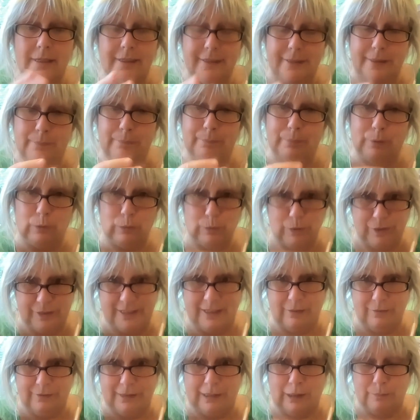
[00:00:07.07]
simple
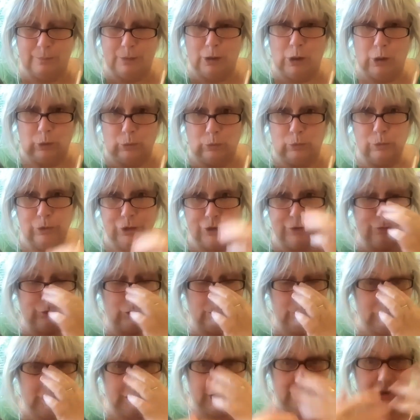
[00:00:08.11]
self-help holds
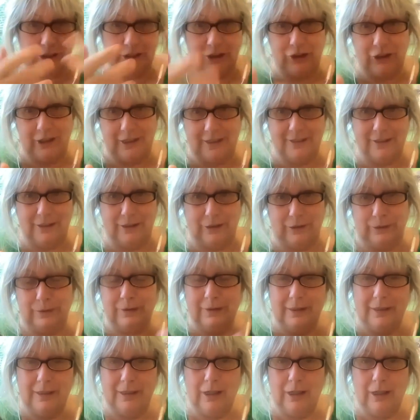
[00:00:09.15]
from Jin Shin Jyutsu,